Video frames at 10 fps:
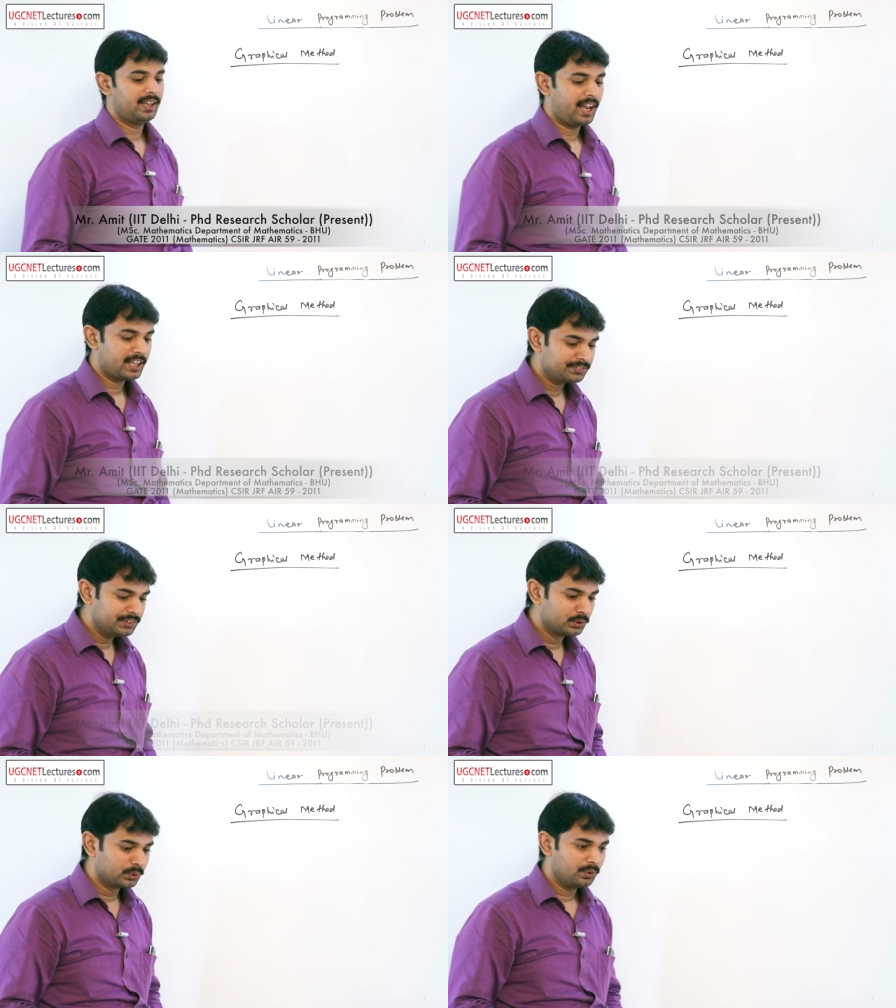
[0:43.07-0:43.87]
As
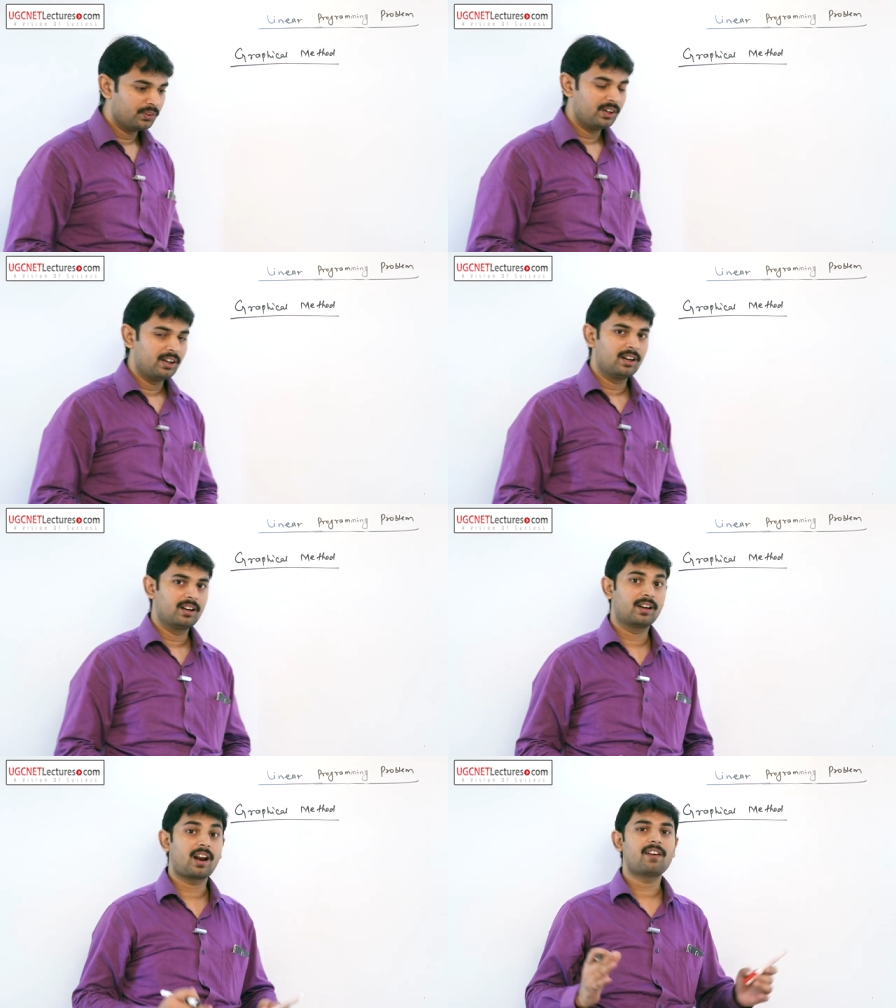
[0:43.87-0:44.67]
we know,
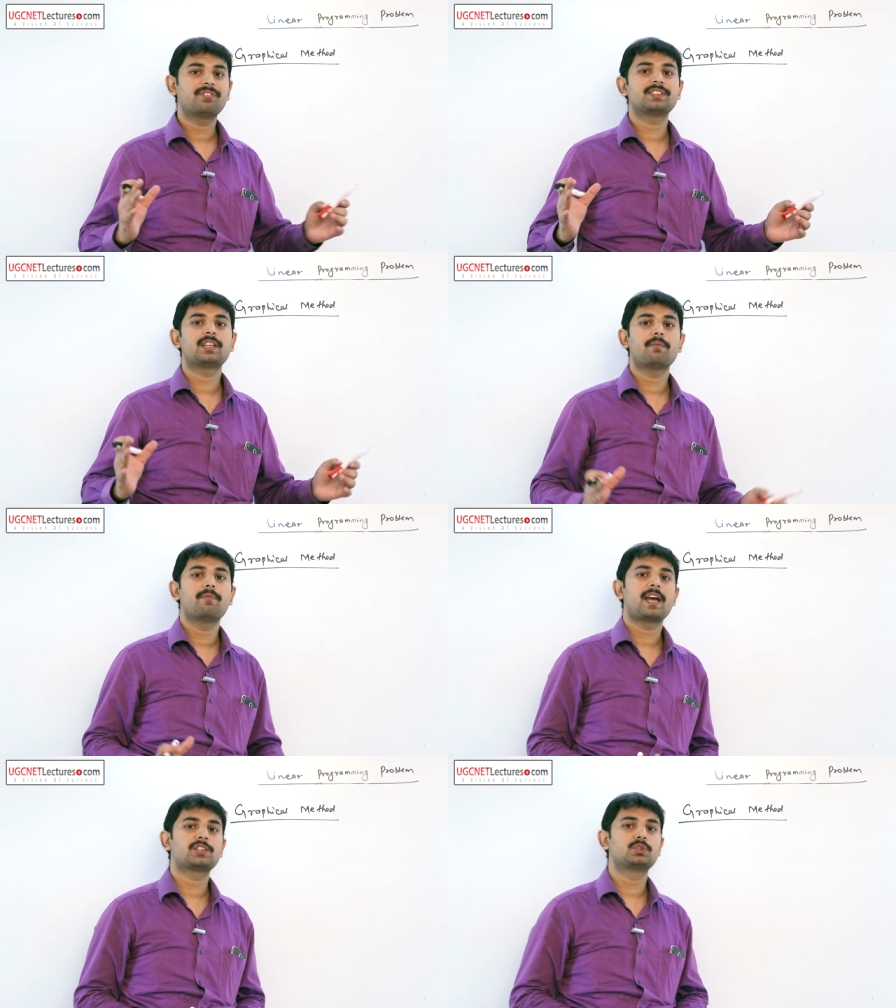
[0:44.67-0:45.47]
graph is the
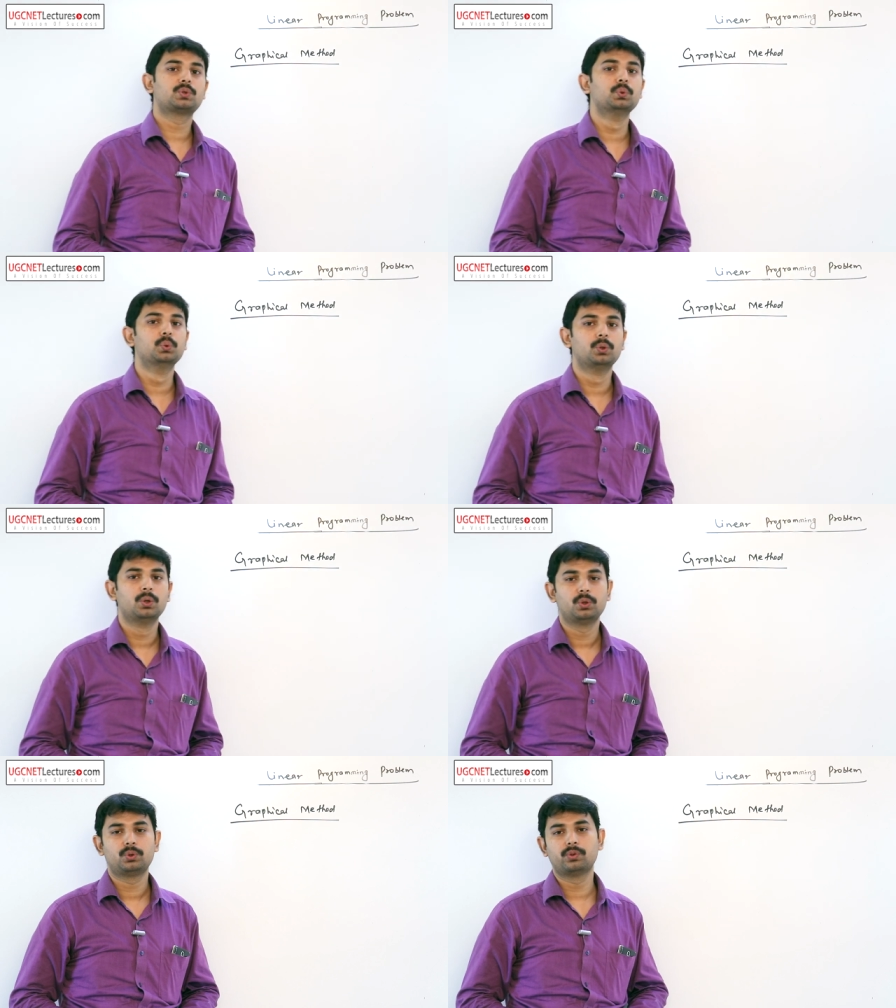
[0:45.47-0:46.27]
best tool
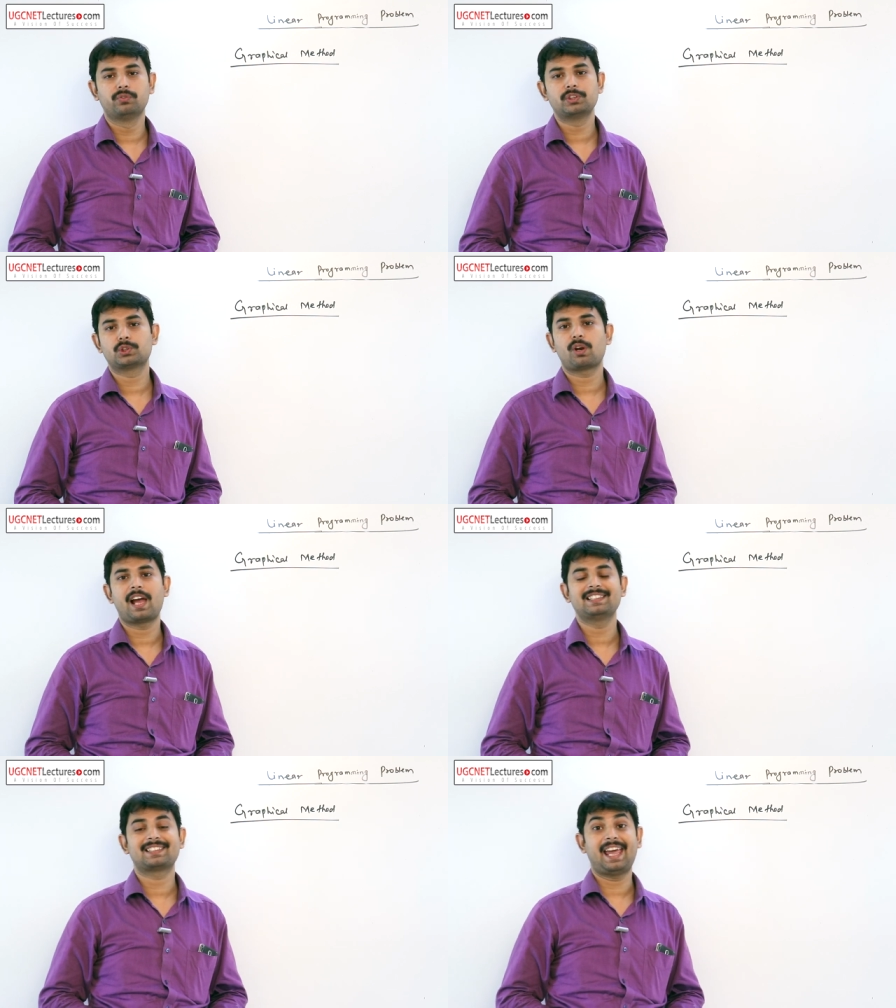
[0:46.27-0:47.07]
to
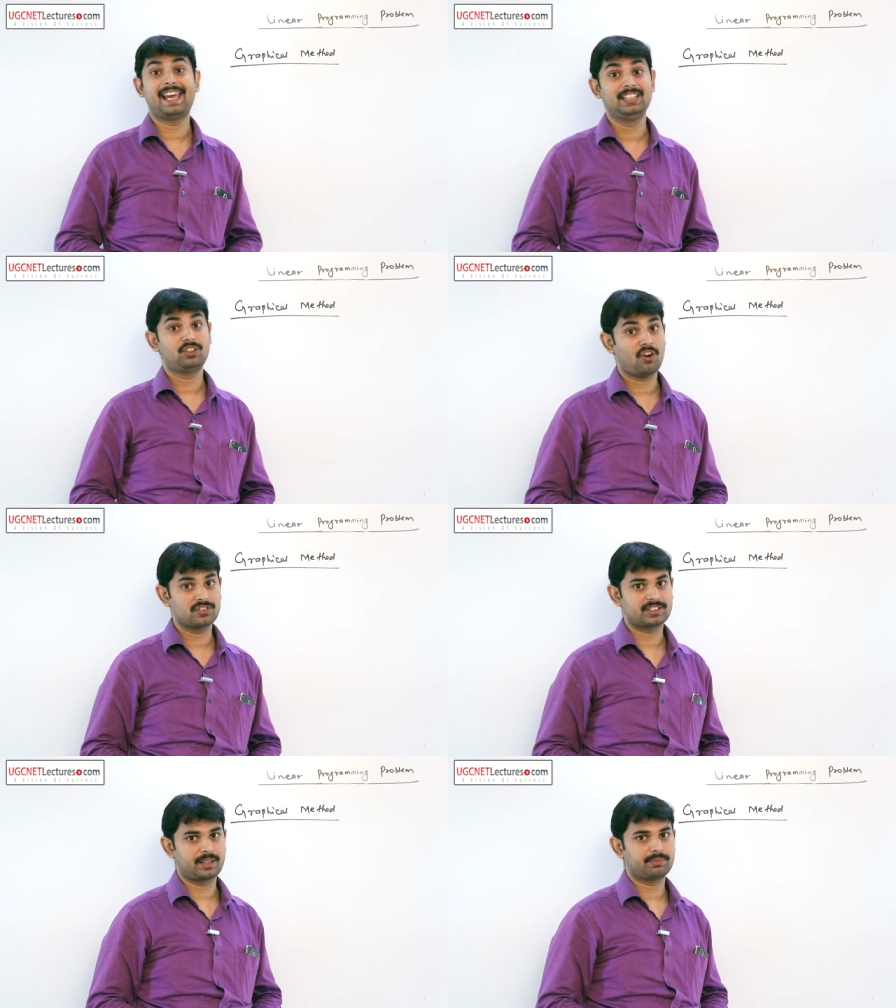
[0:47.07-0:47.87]
visualize any
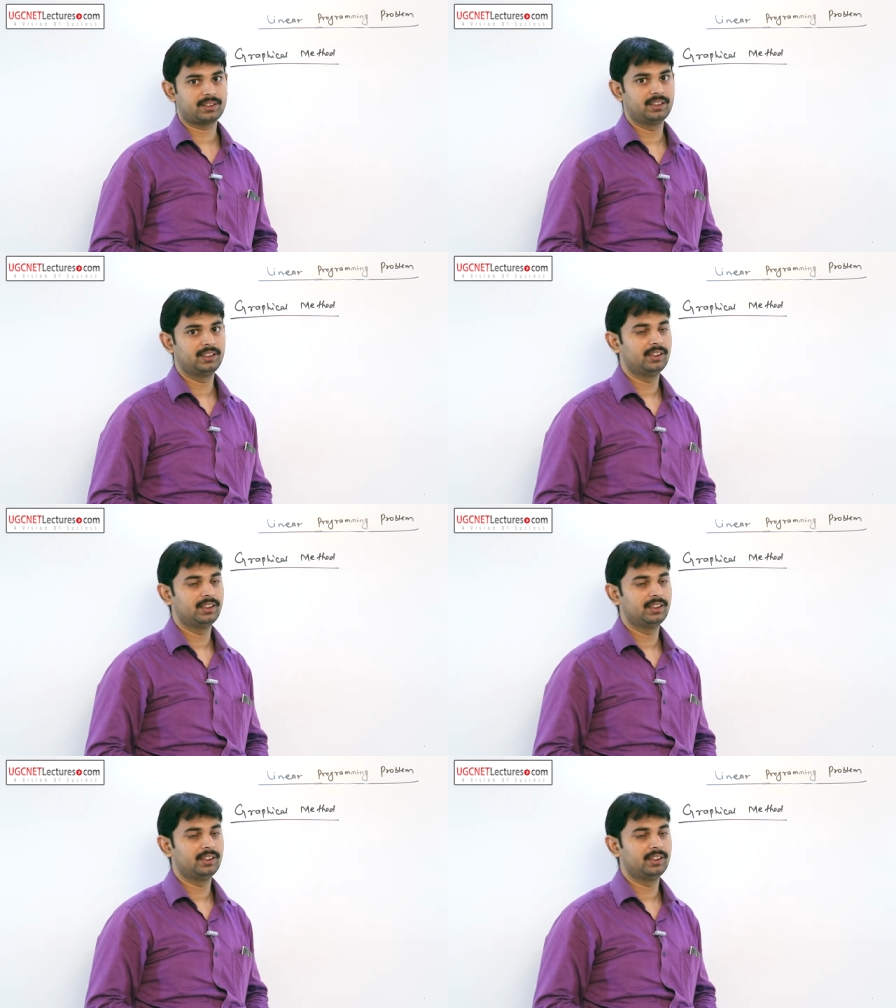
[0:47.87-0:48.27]
concept.